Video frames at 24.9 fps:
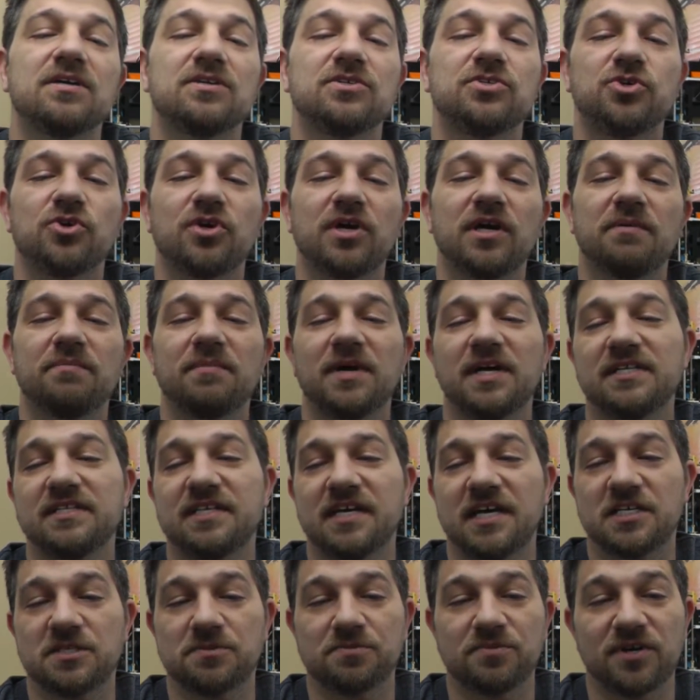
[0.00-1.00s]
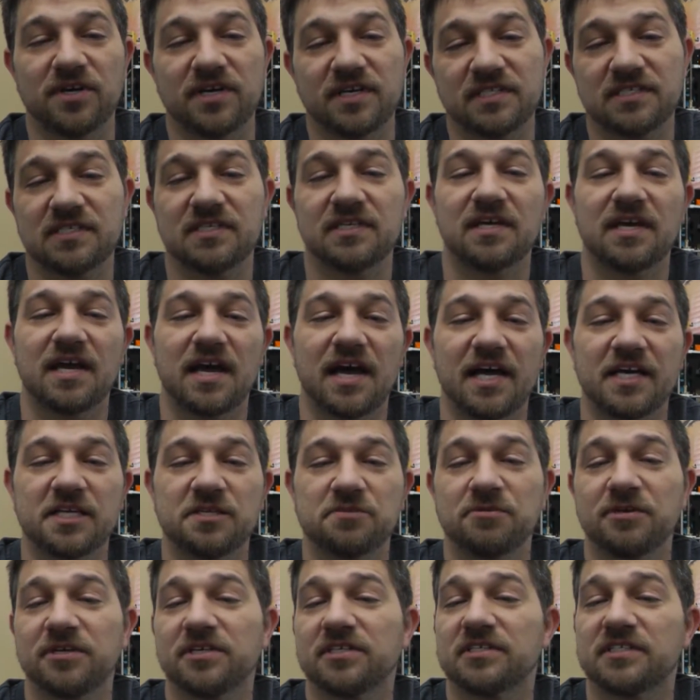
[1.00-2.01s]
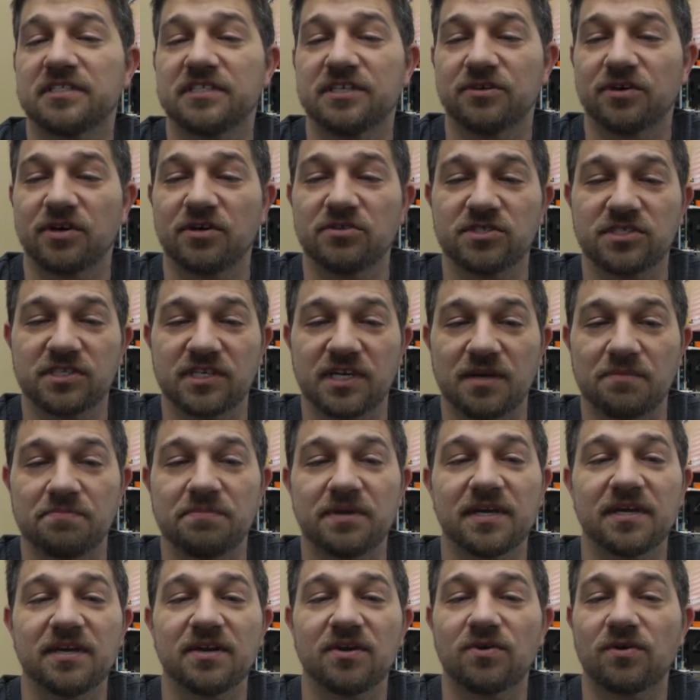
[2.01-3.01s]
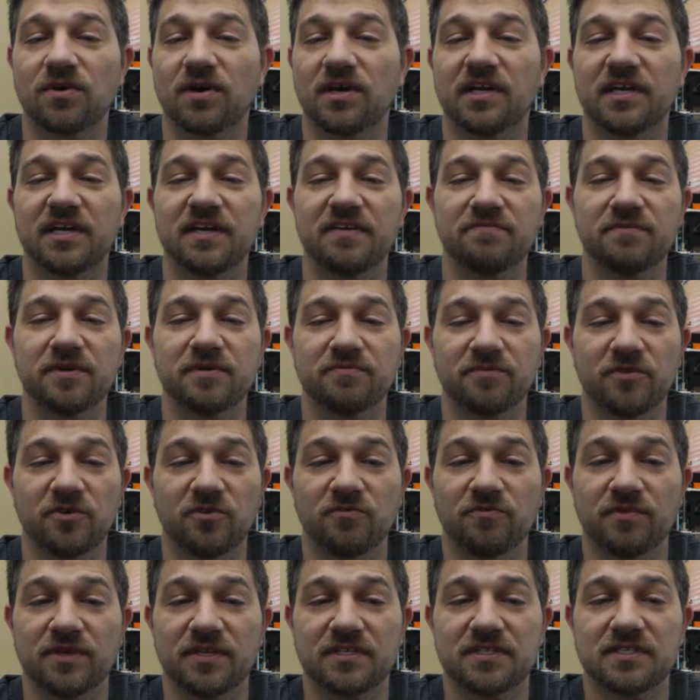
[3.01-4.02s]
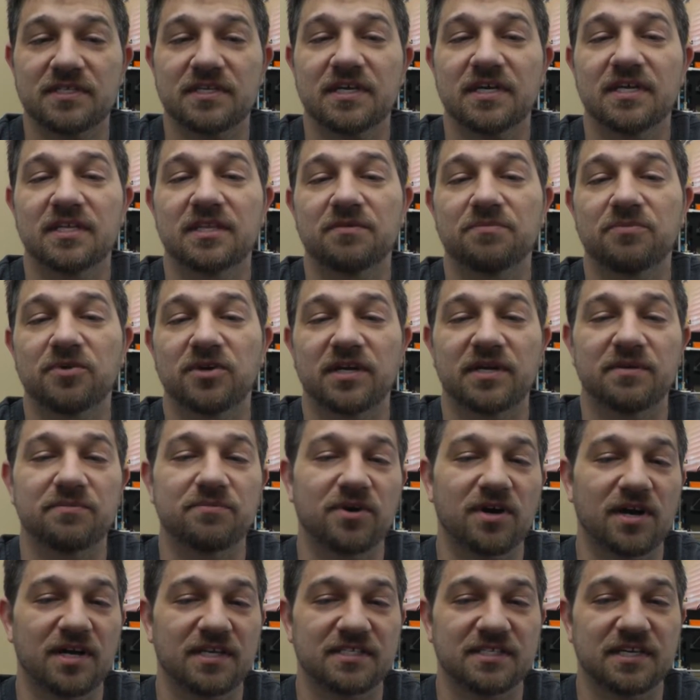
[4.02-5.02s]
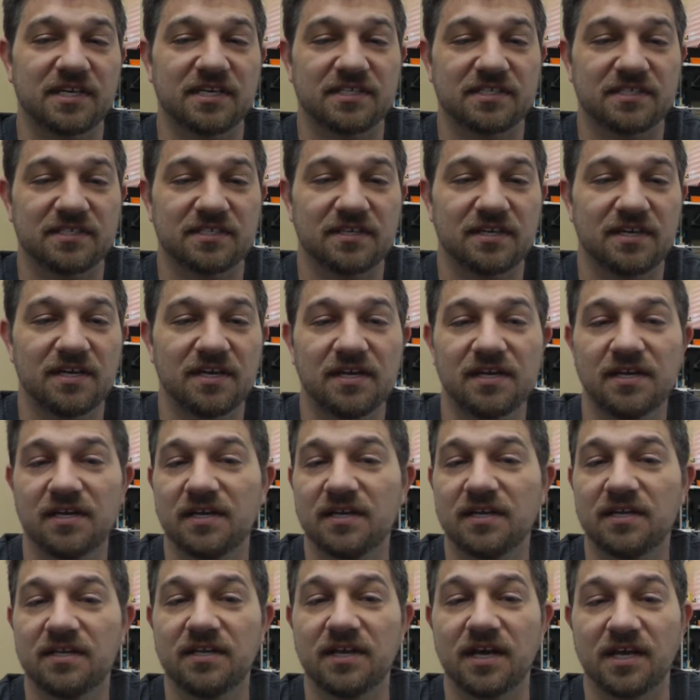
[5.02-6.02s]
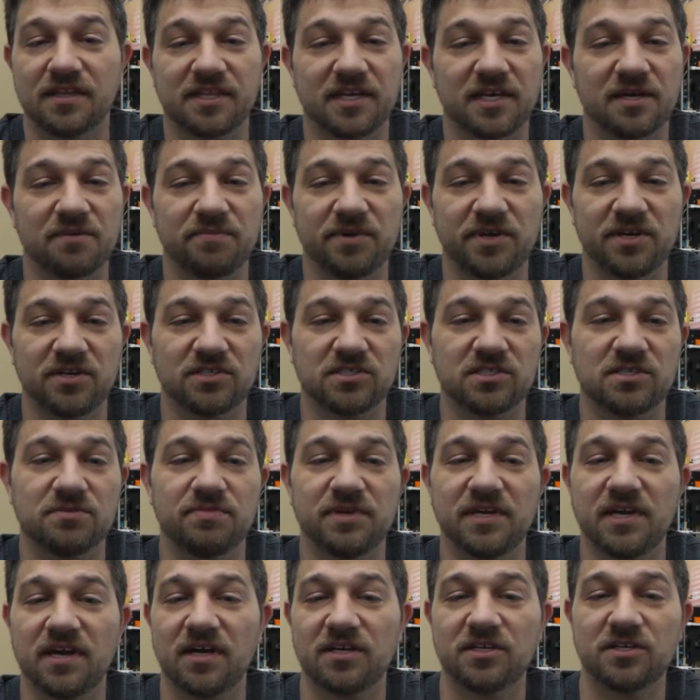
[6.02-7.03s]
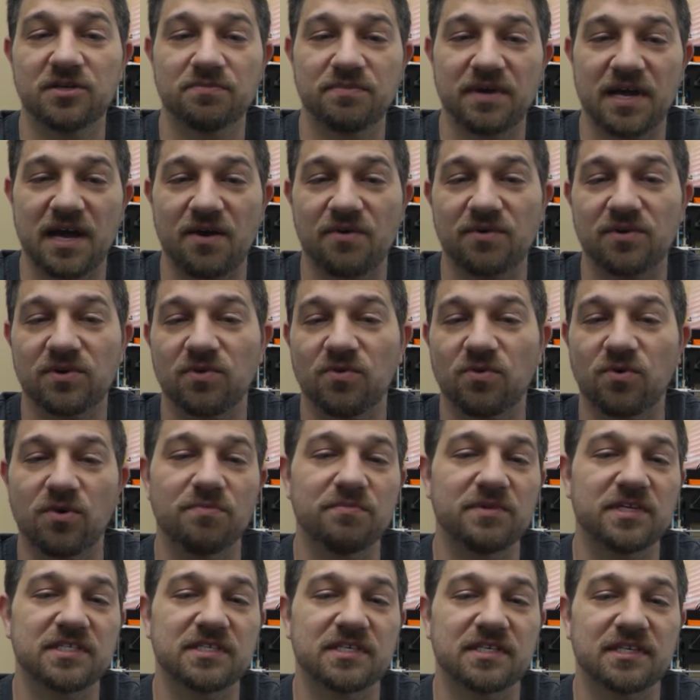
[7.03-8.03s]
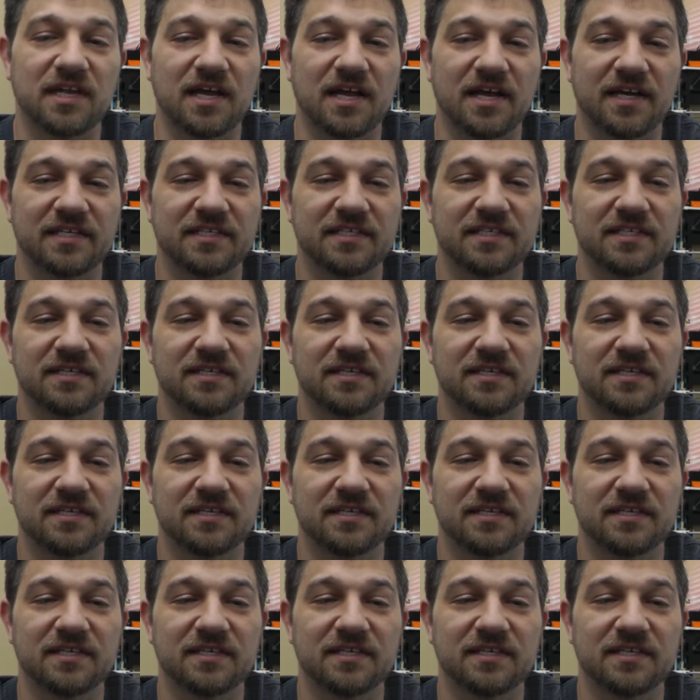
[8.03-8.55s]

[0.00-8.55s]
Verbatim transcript: During my test prints, I experienced zero skipping or uneven movements in the printing process. Nothing appears to be underpowered or misaligned.